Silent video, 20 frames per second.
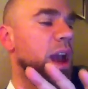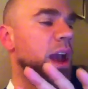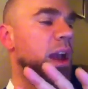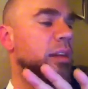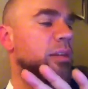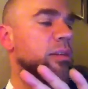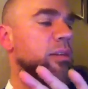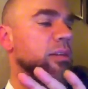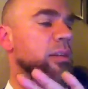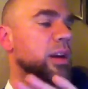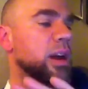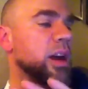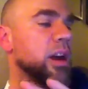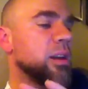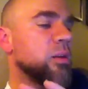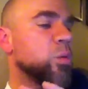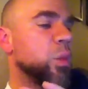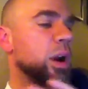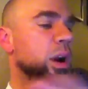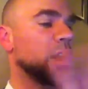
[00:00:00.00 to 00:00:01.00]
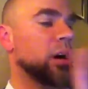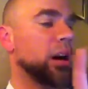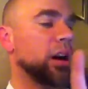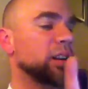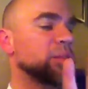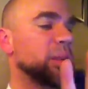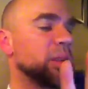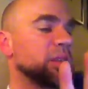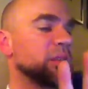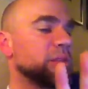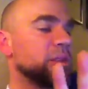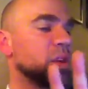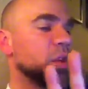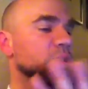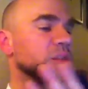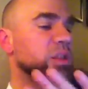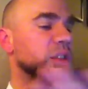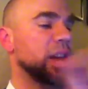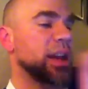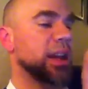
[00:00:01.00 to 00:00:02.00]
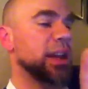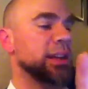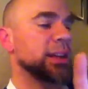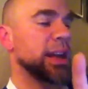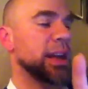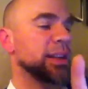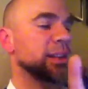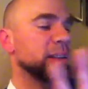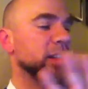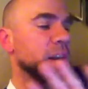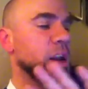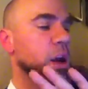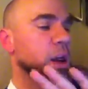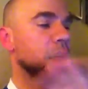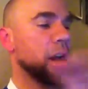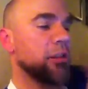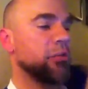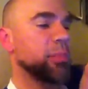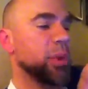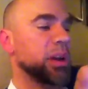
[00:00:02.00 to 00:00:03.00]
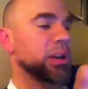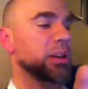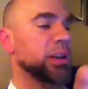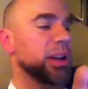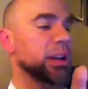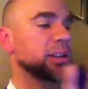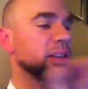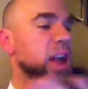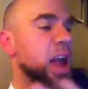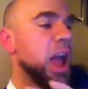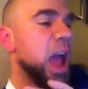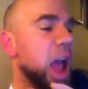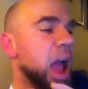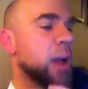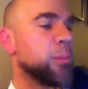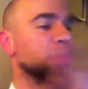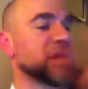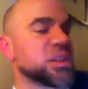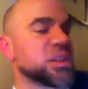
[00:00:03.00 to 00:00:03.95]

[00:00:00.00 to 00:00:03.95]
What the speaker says: and they wear expensive clothes, and they can dance, and they all have big dicks, and